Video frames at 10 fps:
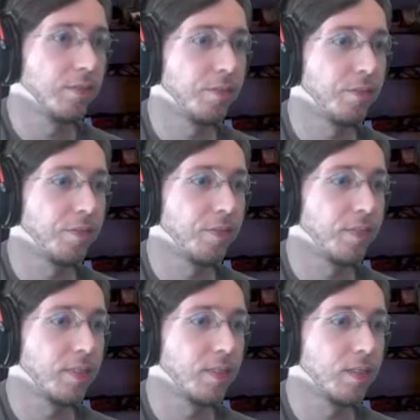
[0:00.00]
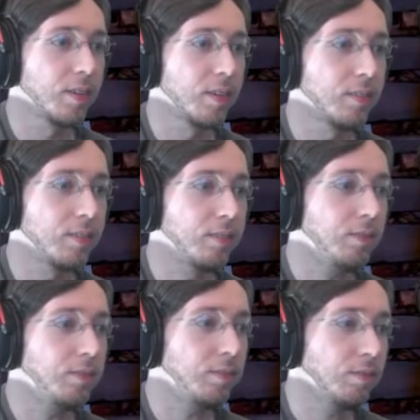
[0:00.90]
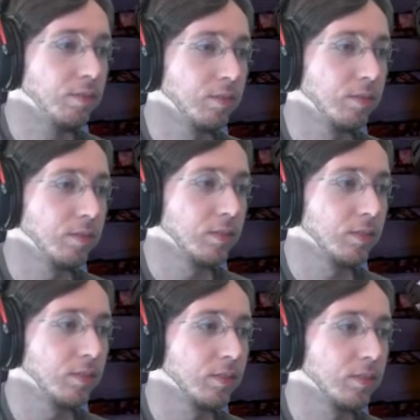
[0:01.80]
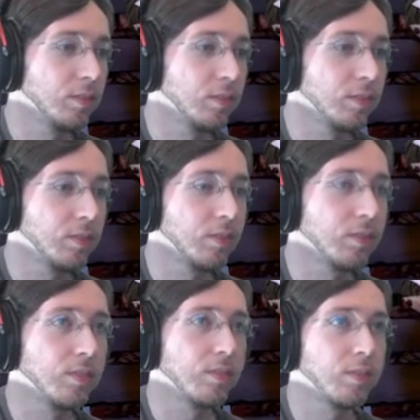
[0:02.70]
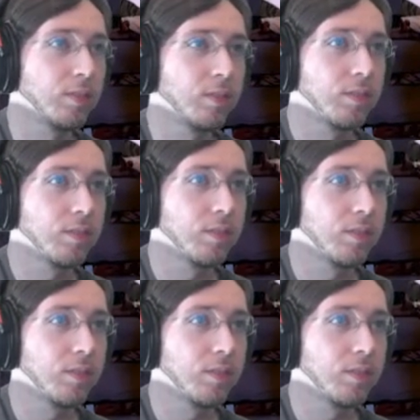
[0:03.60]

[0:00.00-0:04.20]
(not speaking)